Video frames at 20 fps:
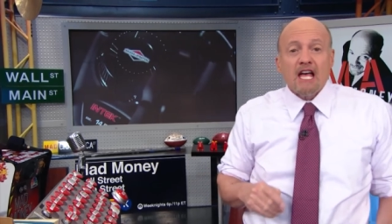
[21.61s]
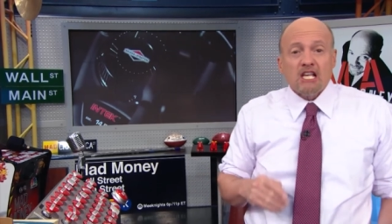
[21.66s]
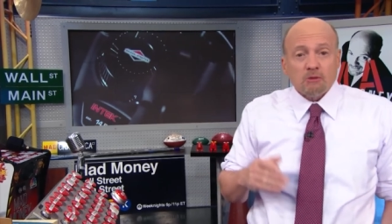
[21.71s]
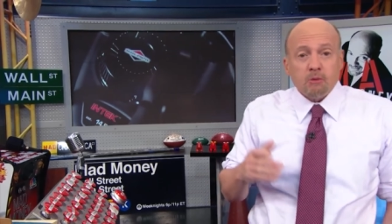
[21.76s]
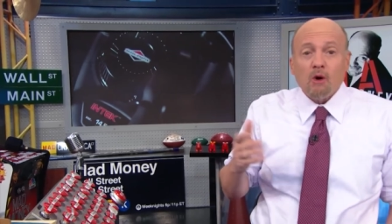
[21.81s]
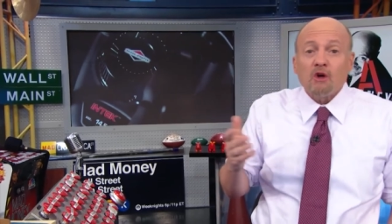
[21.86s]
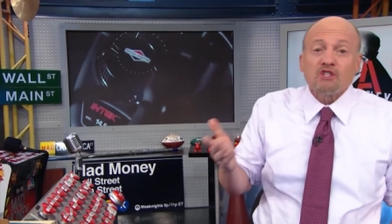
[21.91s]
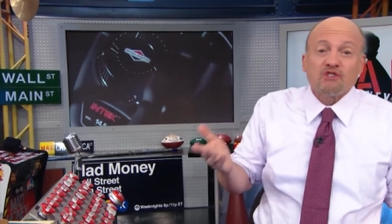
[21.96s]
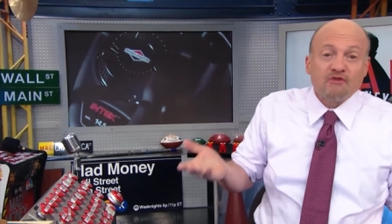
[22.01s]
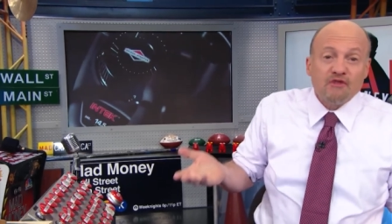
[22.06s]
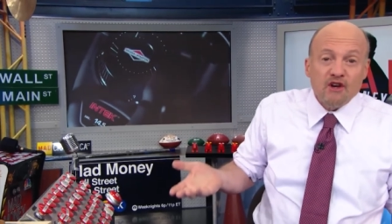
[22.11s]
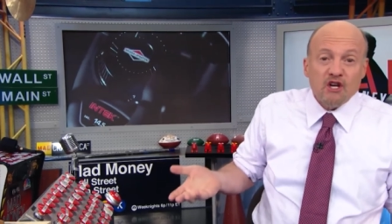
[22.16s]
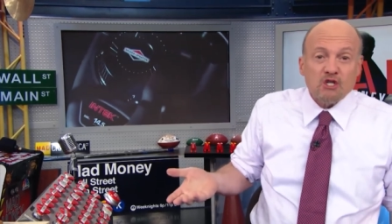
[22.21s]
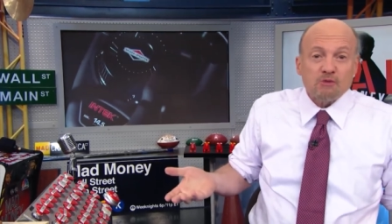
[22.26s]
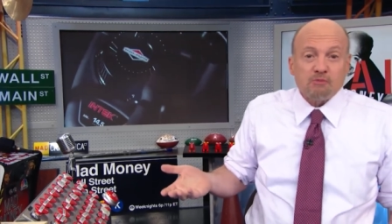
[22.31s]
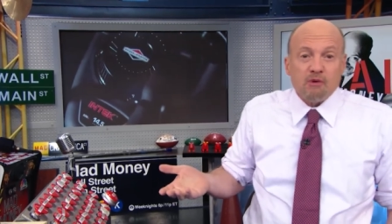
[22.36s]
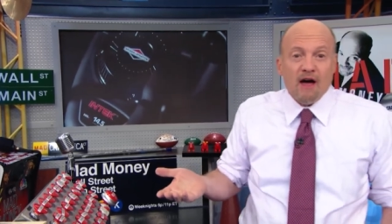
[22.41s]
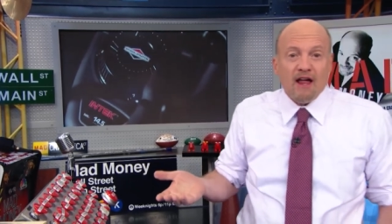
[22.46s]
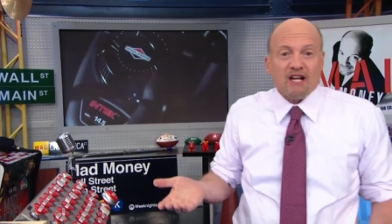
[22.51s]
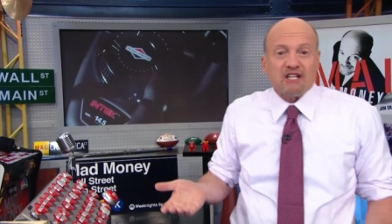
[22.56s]
as well as
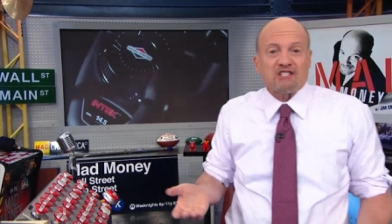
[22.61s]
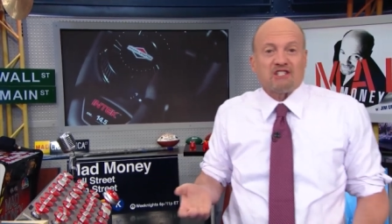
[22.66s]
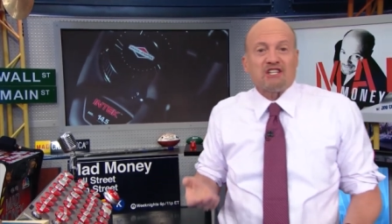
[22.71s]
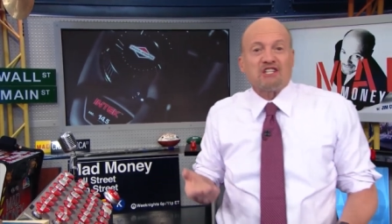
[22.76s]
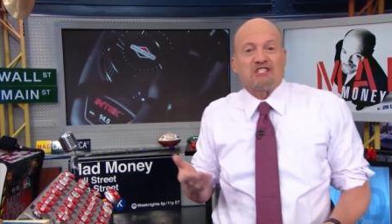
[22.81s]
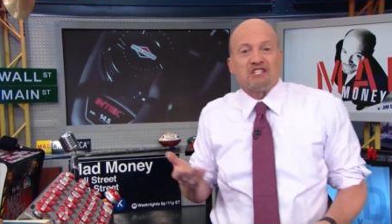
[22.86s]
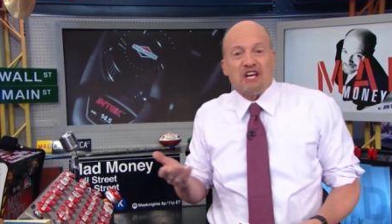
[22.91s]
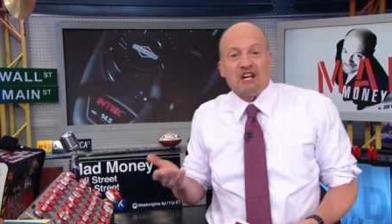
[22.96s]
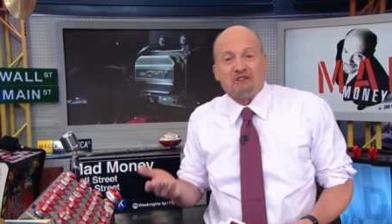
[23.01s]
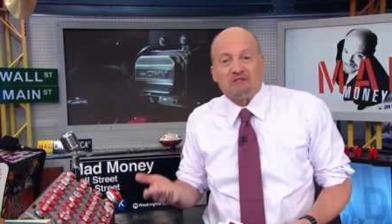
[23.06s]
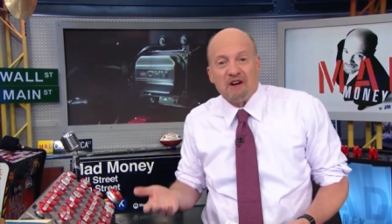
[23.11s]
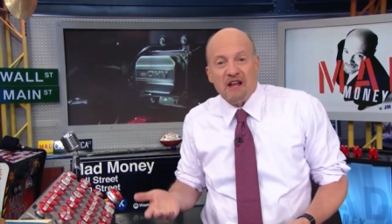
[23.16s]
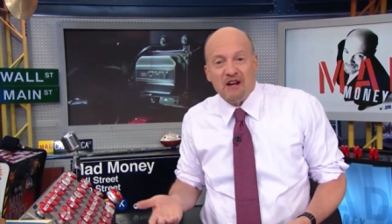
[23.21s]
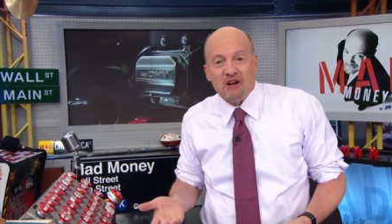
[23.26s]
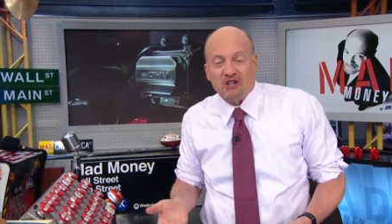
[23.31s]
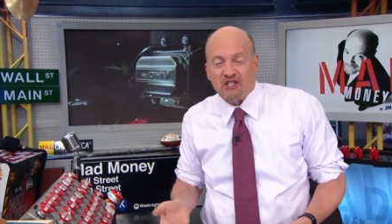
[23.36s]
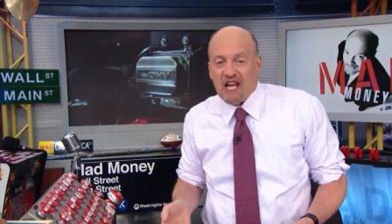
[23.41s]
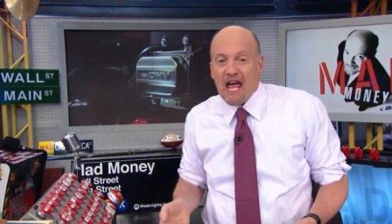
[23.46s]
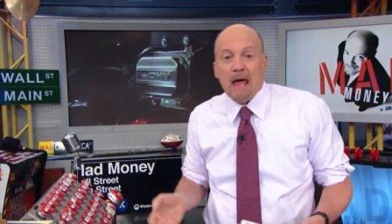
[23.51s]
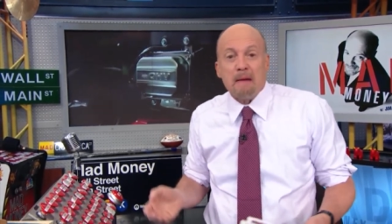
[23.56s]
finished products like
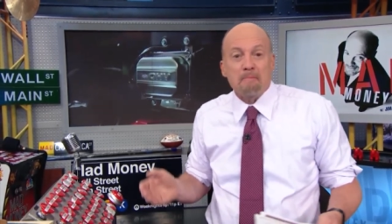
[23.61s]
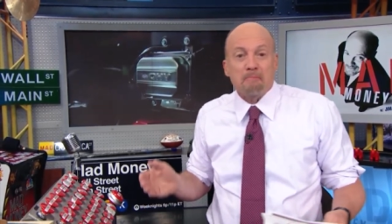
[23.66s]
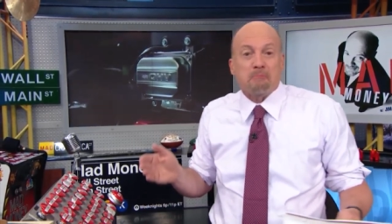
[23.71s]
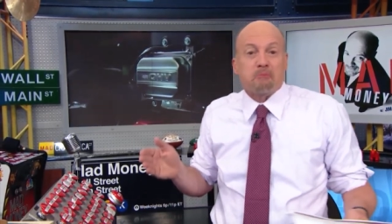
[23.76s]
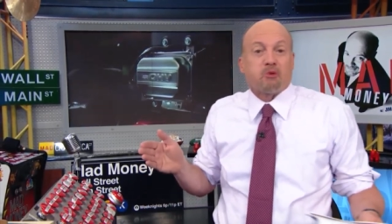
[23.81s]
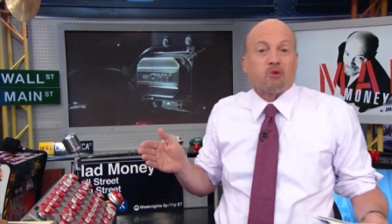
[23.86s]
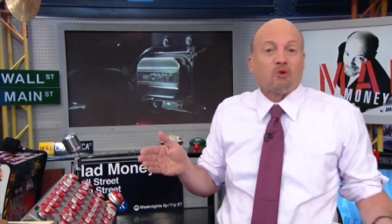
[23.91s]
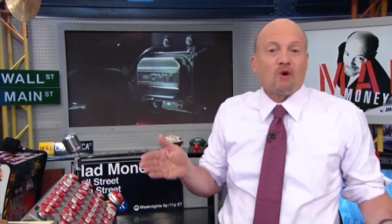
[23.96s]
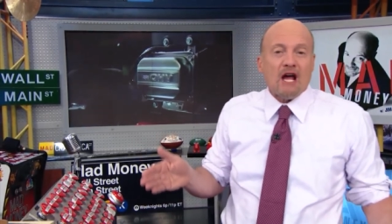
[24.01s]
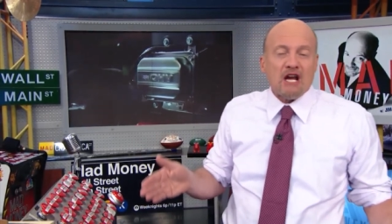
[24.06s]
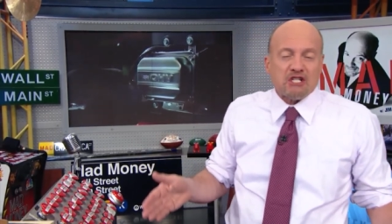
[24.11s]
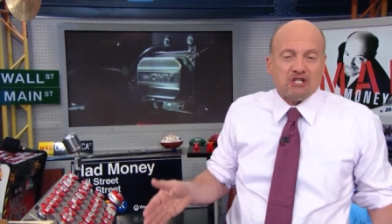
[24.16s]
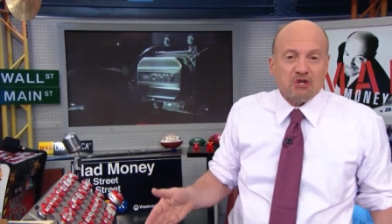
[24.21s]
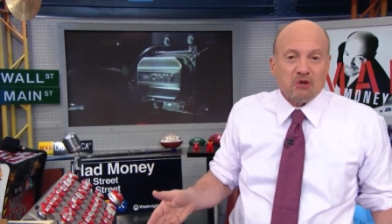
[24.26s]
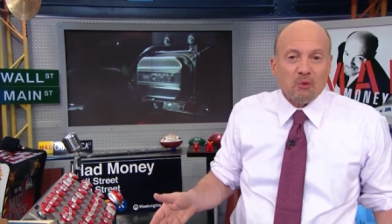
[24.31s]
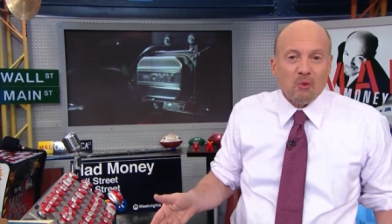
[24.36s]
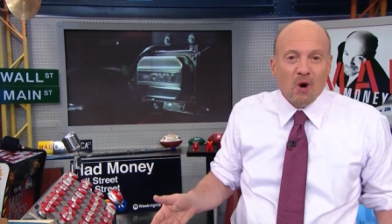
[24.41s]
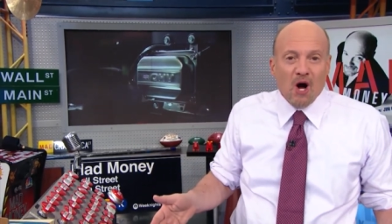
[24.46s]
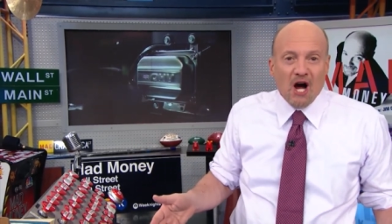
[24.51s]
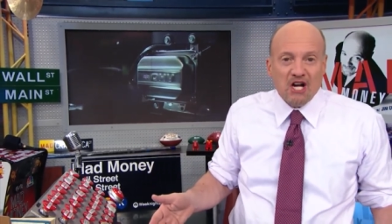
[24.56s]
generators and
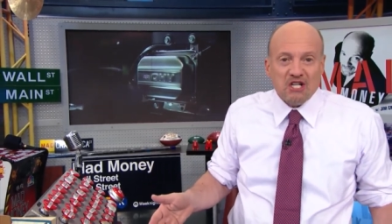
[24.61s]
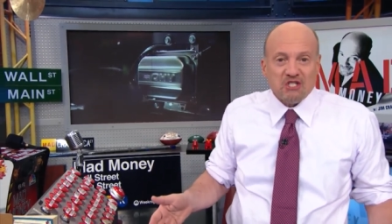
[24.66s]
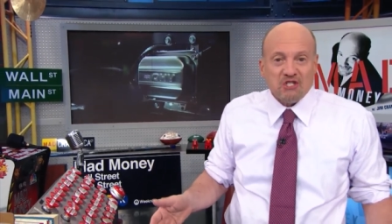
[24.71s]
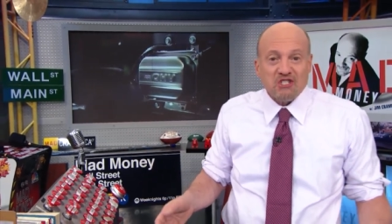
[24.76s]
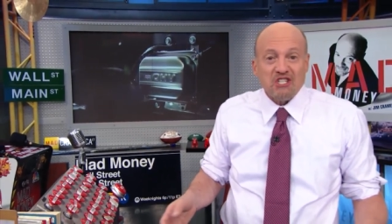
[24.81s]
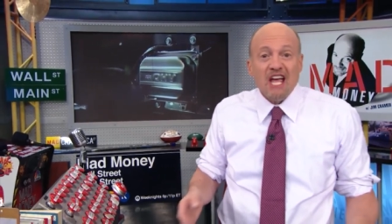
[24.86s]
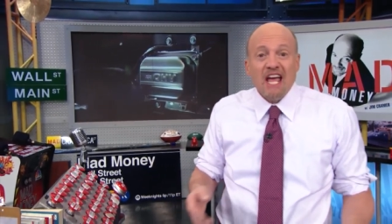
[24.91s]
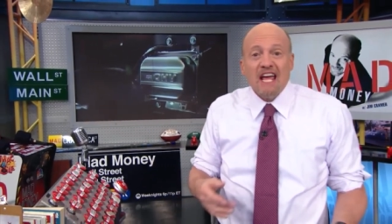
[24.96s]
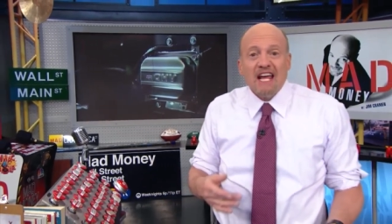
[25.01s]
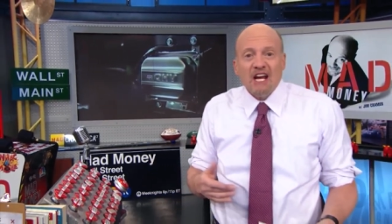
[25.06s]
pressure washers.